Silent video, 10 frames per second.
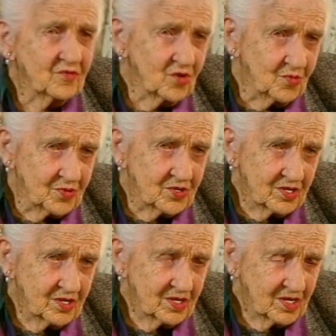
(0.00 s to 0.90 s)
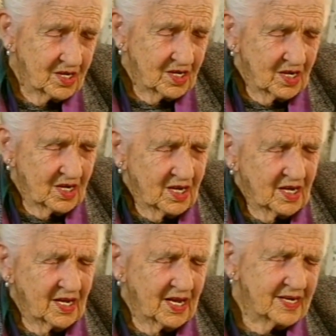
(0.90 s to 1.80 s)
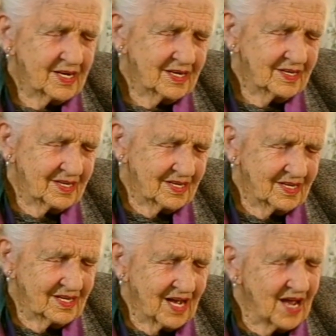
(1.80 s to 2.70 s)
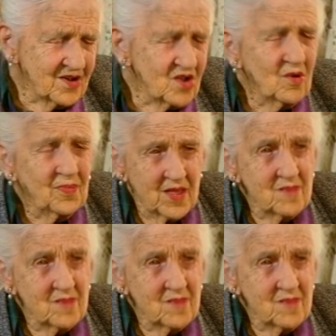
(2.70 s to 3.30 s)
of Rupert. And I know what